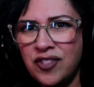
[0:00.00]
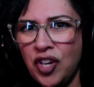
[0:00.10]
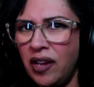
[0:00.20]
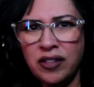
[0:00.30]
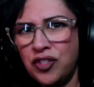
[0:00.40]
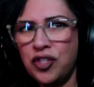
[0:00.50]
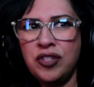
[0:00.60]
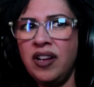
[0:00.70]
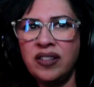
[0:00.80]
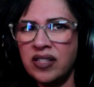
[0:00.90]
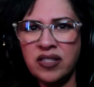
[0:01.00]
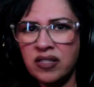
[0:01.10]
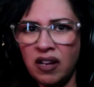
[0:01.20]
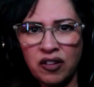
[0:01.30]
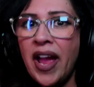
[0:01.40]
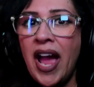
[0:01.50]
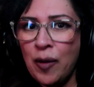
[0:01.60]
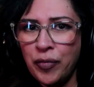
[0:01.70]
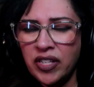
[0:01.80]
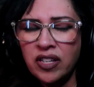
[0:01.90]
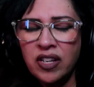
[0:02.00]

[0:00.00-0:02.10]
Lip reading: child is just not, this is not going to happen.